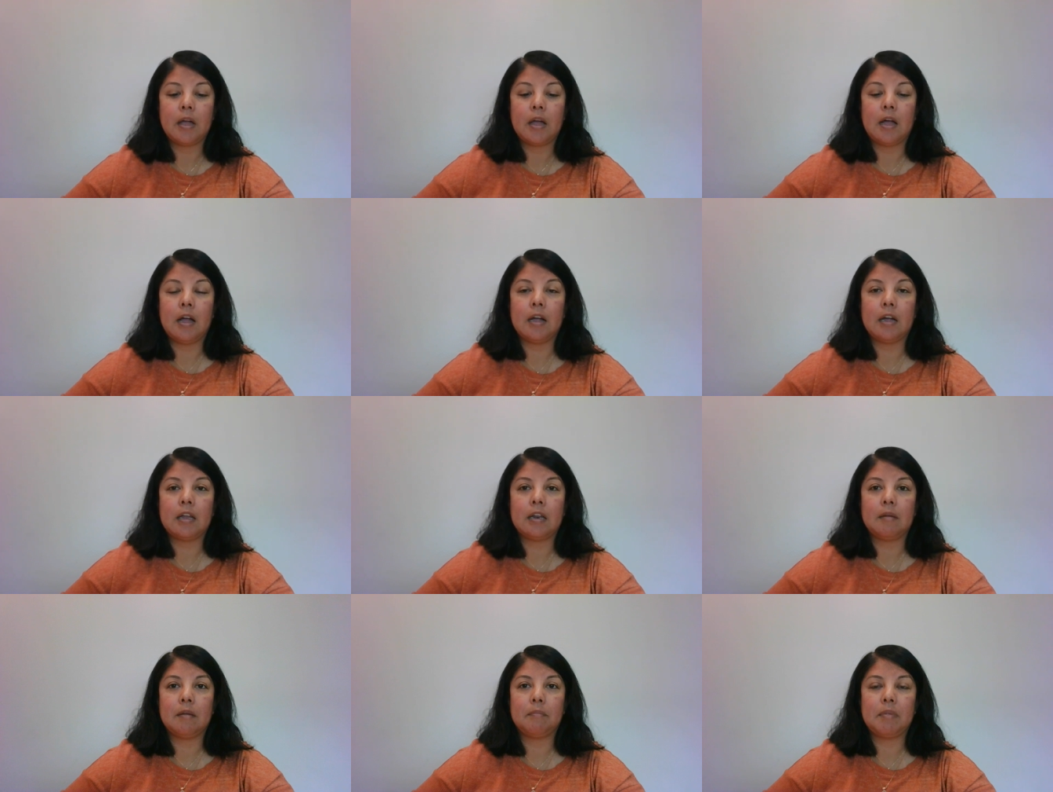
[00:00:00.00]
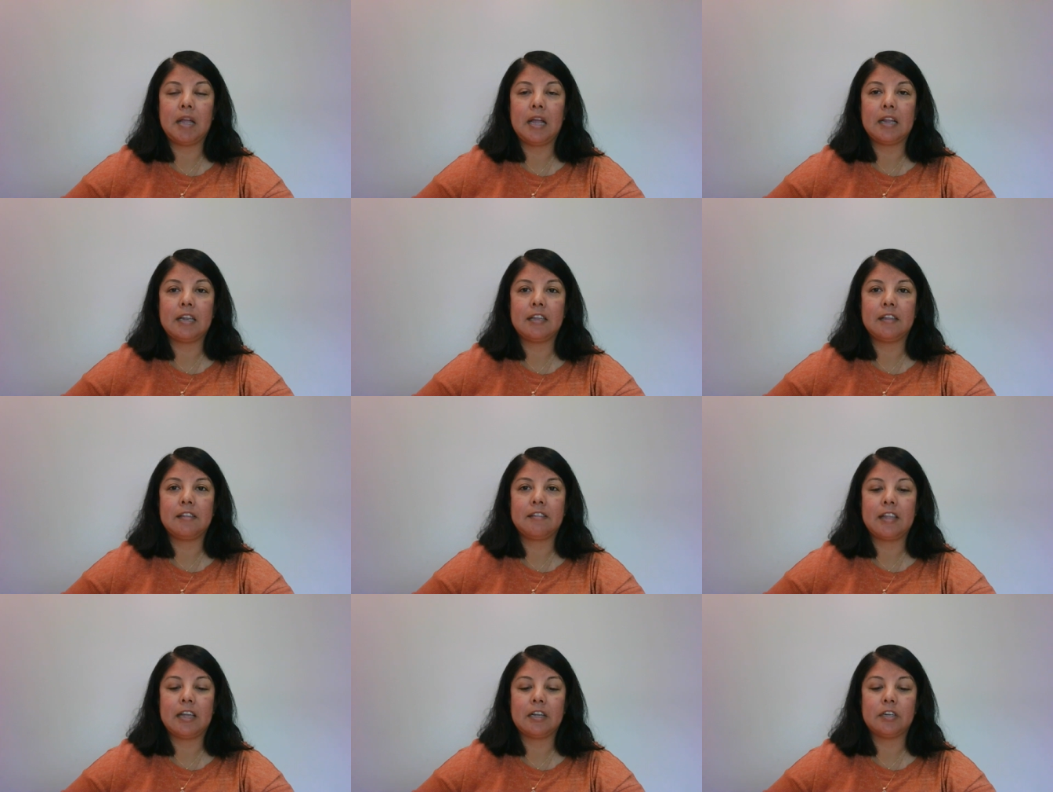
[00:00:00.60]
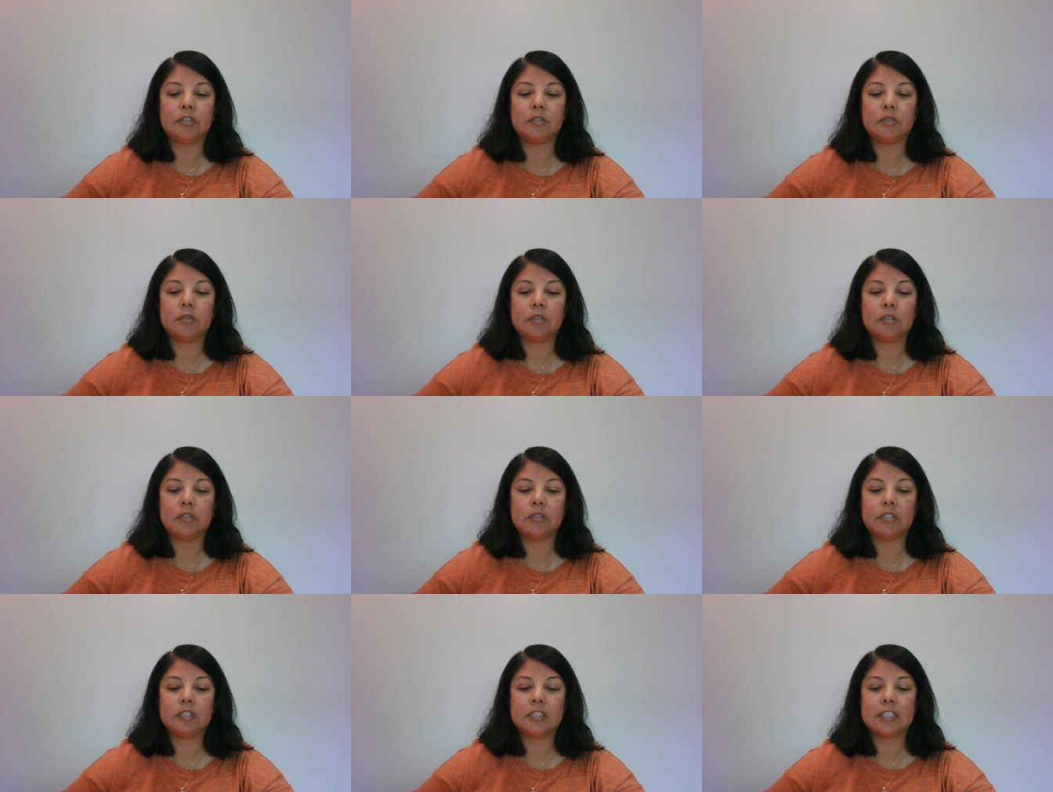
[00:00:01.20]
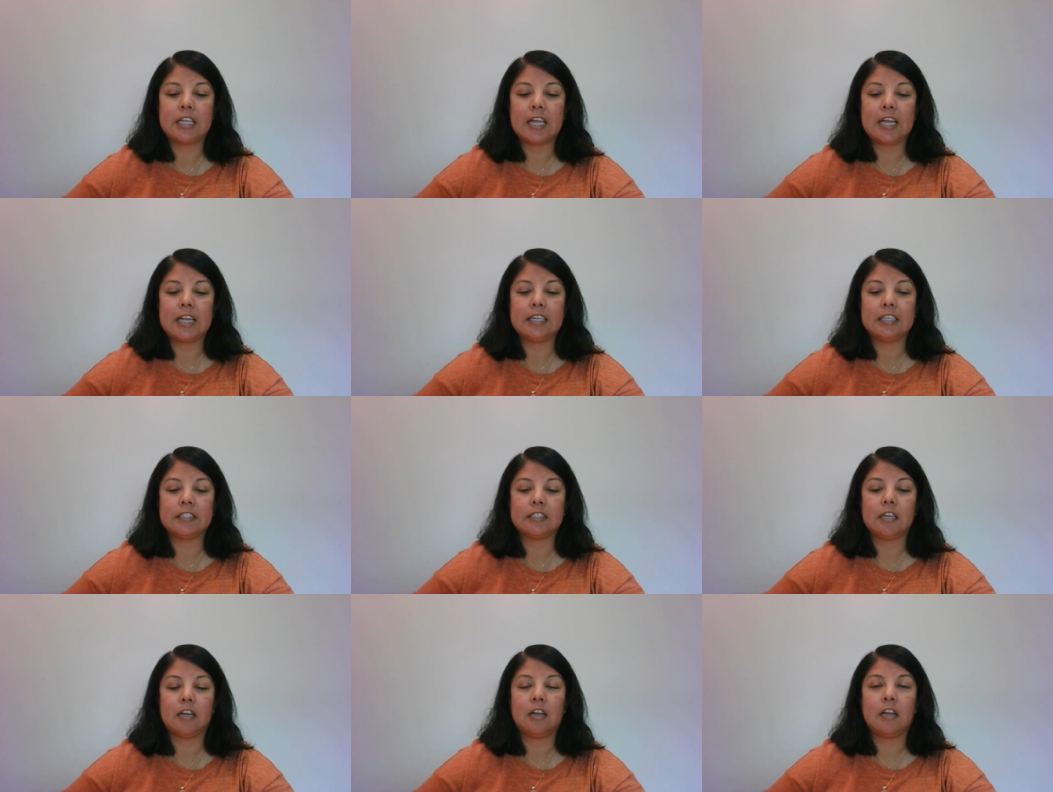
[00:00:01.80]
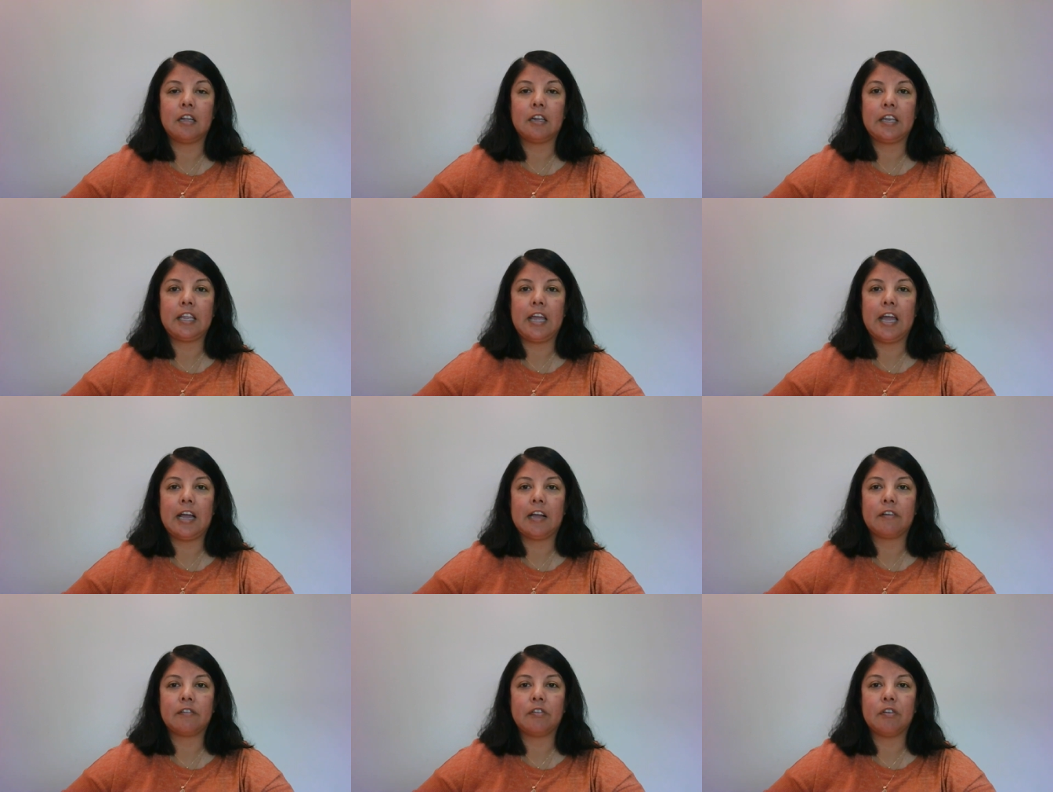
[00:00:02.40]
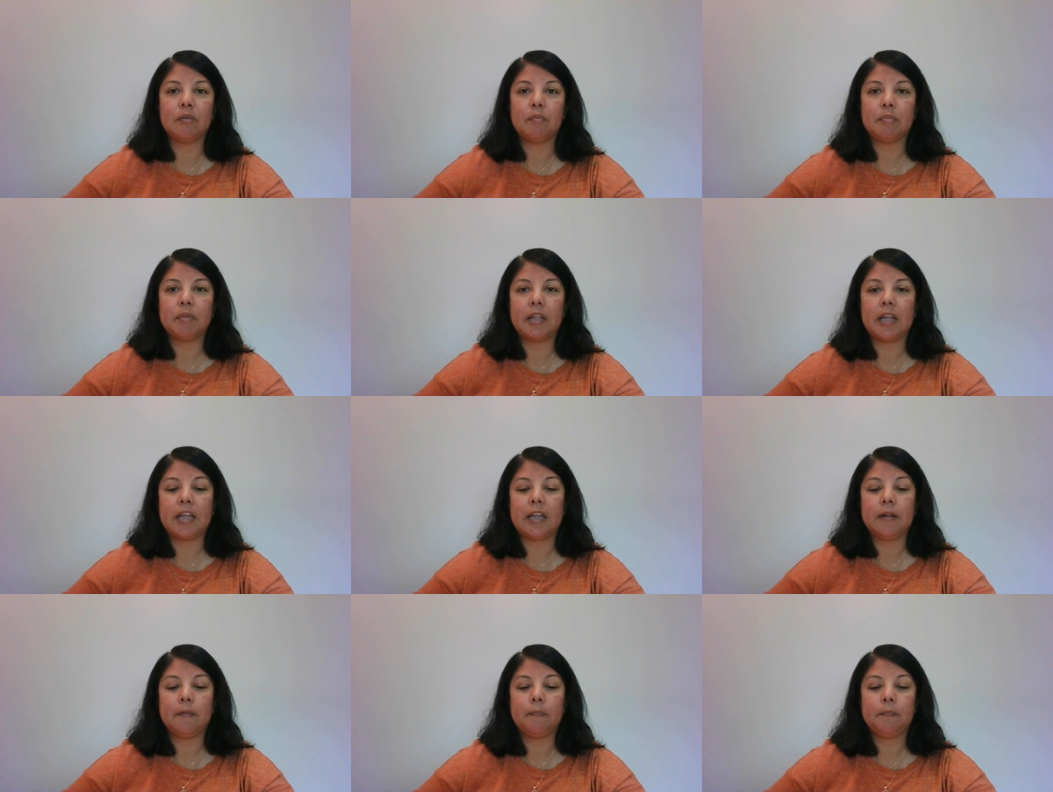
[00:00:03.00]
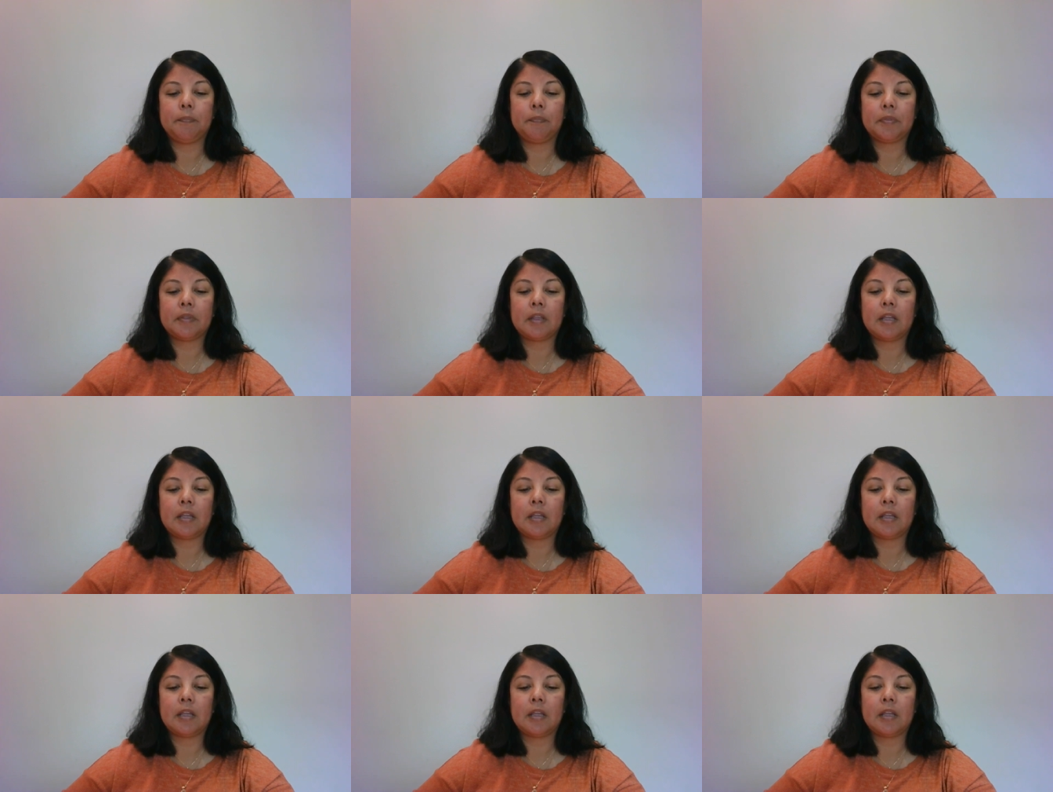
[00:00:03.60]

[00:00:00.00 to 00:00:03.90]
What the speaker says: I'm going to plan the sagittal slice on the axial plane.